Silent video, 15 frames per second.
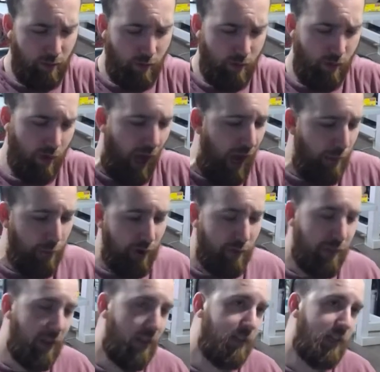I put them
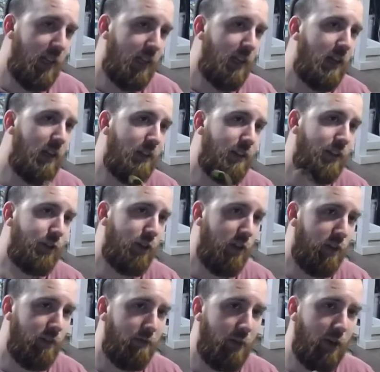in the tank here. They start
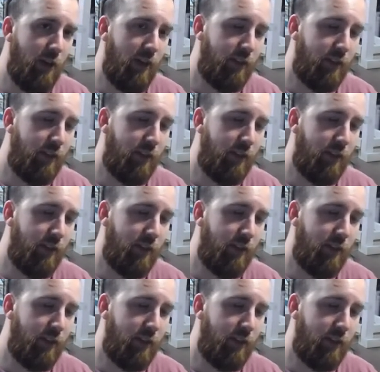converting.